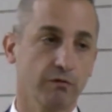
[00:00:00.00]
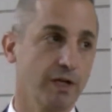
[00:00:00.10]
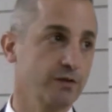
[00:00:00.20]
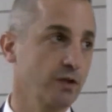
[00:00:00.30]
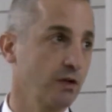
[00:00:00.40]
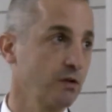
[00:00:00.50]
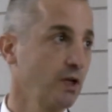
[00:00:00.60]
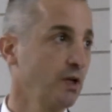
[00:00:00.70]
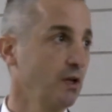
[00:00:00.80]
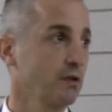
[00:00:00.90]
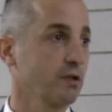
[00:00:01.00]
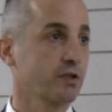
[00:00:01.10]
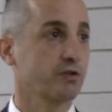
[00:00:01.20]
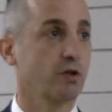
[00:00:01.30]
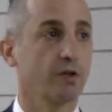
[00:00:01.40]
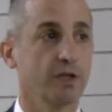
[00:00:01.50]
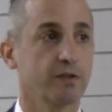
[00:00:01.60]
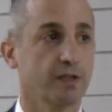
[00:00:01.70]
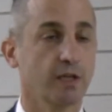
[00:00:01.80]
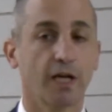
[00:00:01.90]
Lorenzo, the
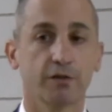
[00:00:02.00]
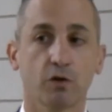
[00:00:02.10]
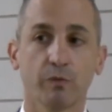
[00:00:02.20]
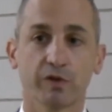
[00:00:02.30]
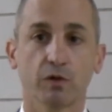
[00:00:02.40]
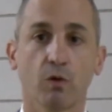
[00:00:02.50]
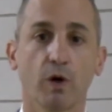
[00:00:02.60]
custodians at the high school, Mr.